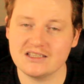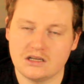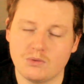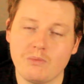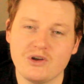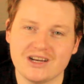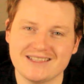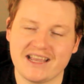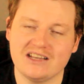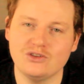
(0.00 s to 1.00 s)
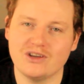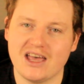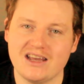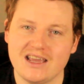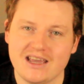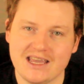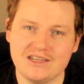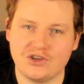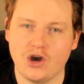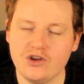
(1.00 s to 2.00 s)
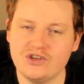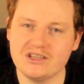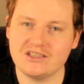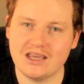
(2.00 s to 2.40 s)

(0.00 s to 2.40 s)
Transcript: Now, what we're going to take a look at is coaches